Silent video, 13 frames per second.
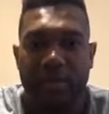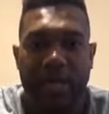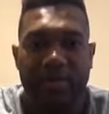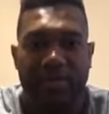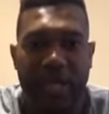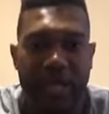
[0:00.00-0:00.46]

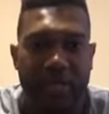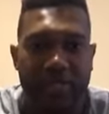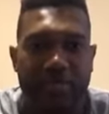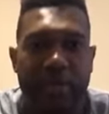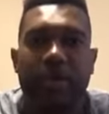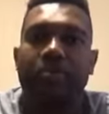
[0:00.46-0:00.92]
I decided
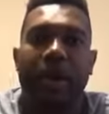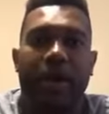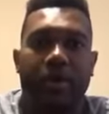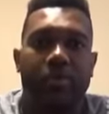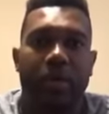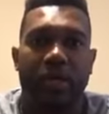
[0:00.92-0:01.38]
to
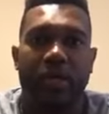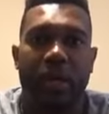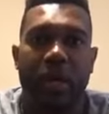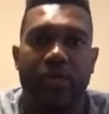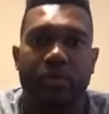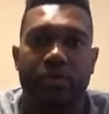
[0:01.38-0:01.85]
piggyback on what
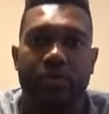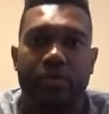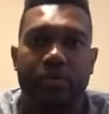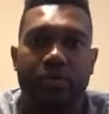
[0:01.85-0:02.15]
Leanne was,